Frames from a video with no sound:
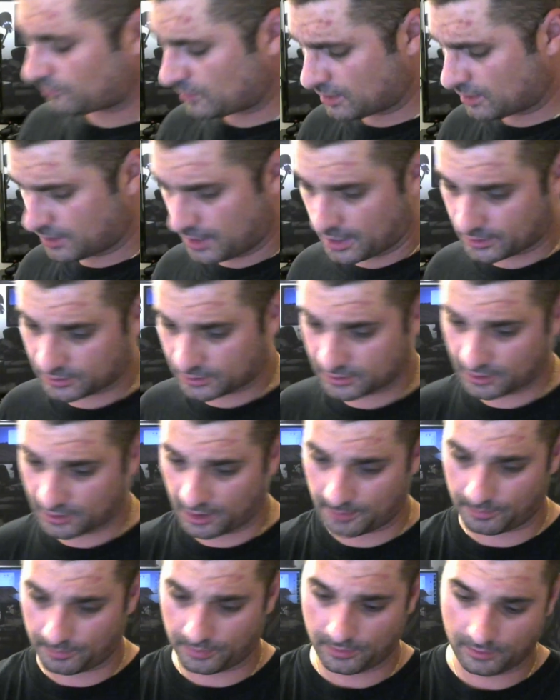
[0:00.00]
Next
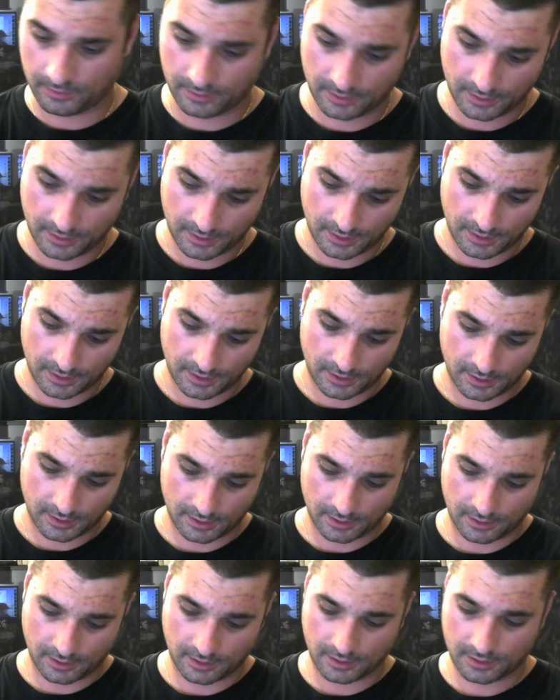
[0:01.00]
up
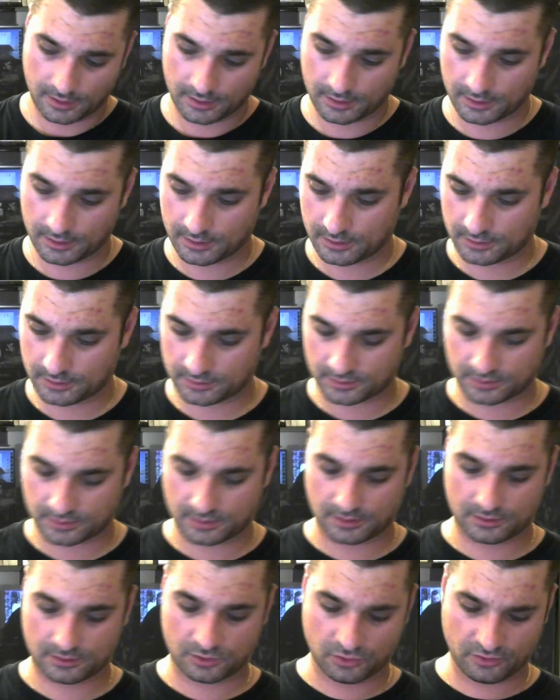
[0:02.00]
is
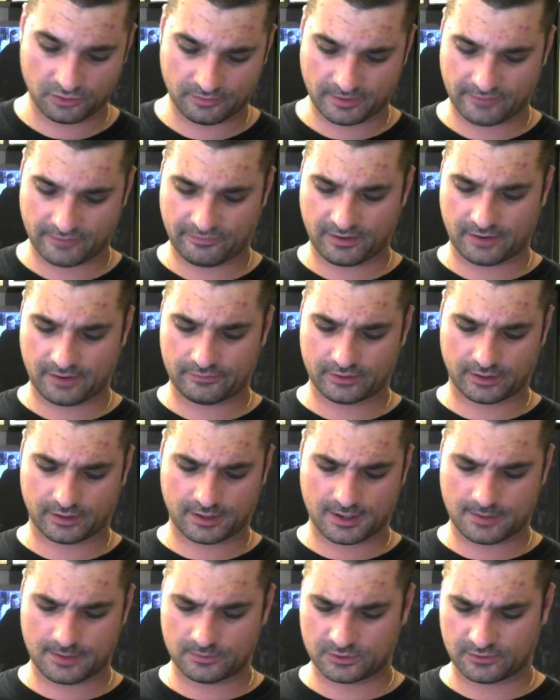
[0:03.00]
2 of my favorite
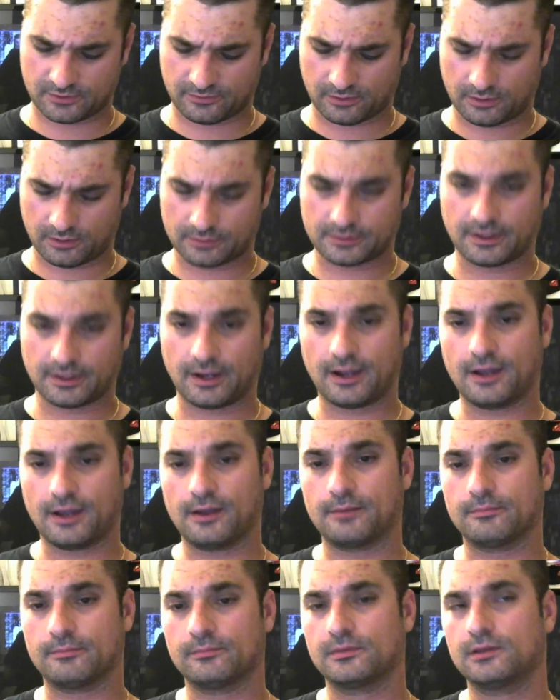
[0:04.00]
games of all
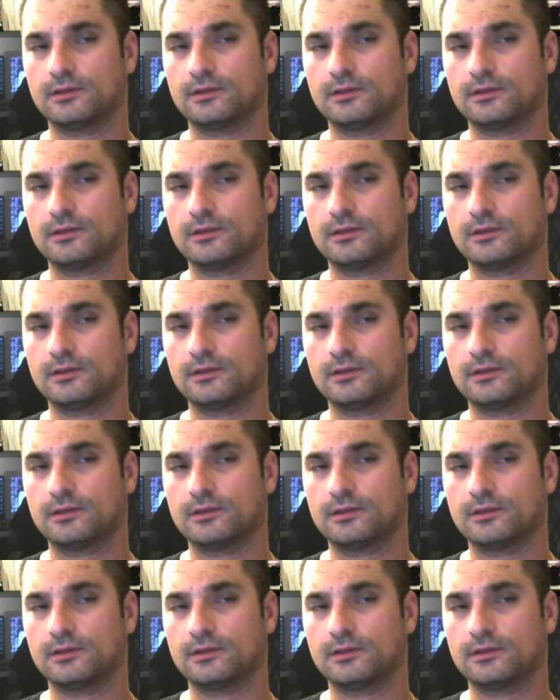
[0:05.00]
time.